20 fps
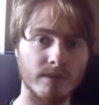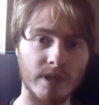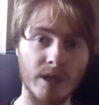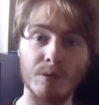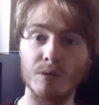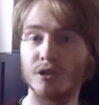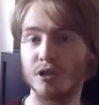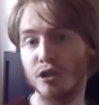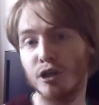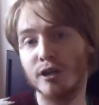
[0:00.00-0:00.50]
it
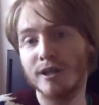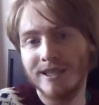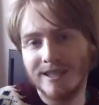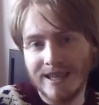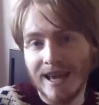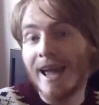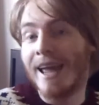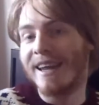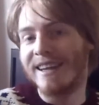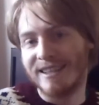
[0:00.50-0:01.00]
was early
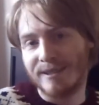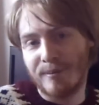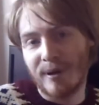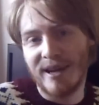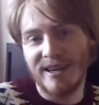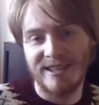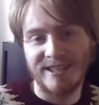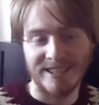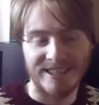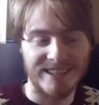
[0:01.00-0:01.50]
days
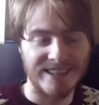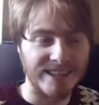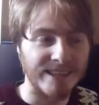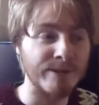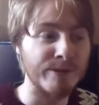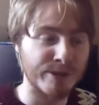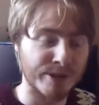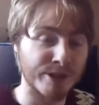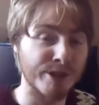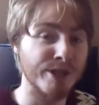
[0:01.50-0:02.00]
basically.
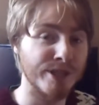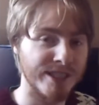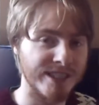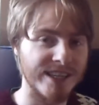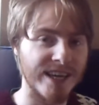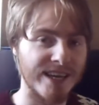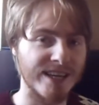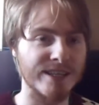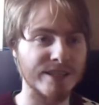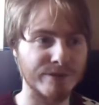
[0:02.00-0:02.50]
It was early
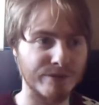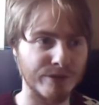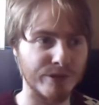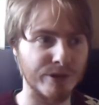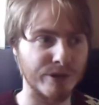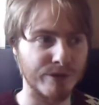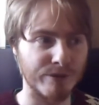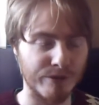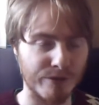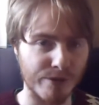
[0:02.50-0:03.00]
days
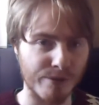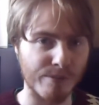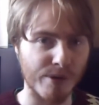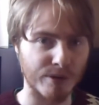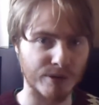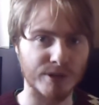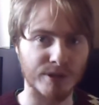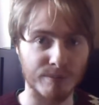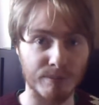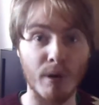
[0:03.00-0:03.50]
for for motion,